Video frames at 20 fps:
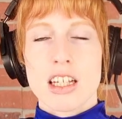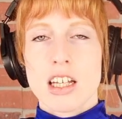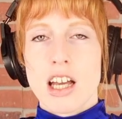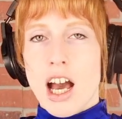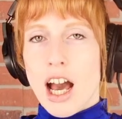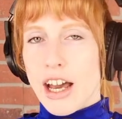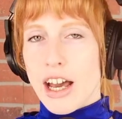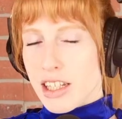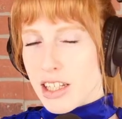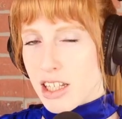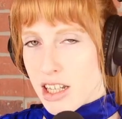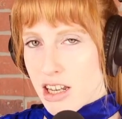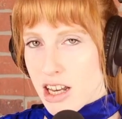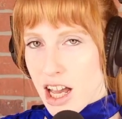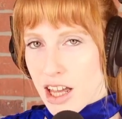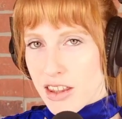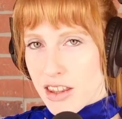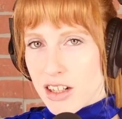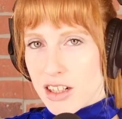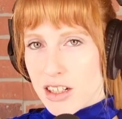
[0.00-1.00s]

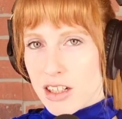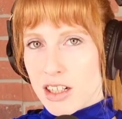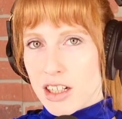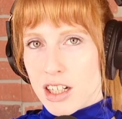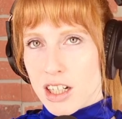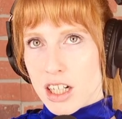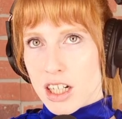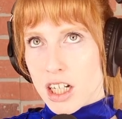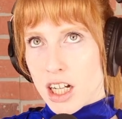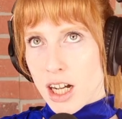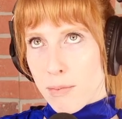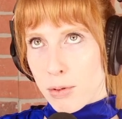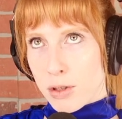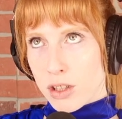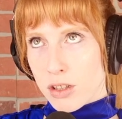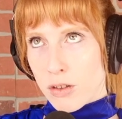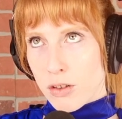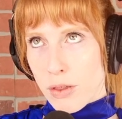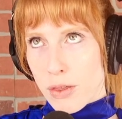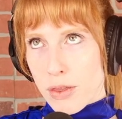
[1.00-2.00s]
Another couple
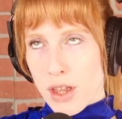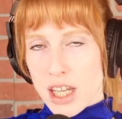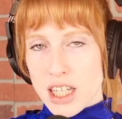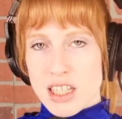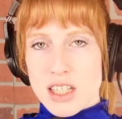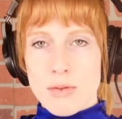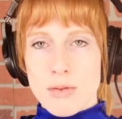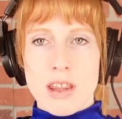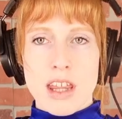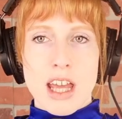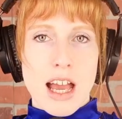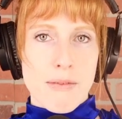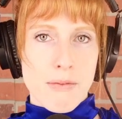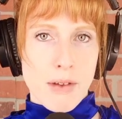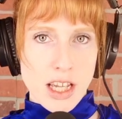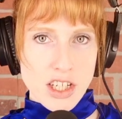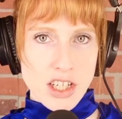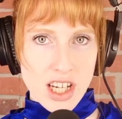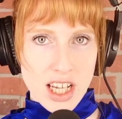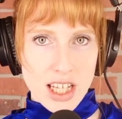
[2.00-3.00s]
little things with
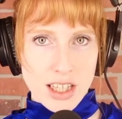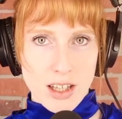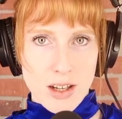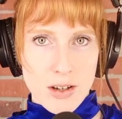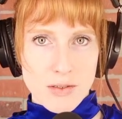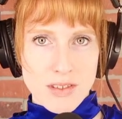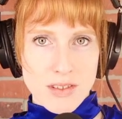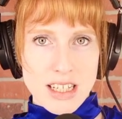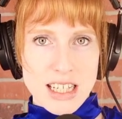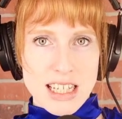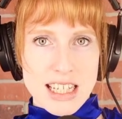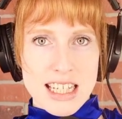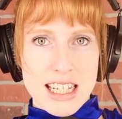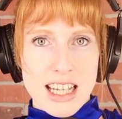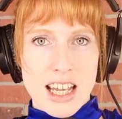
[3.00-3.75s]
FHA loans: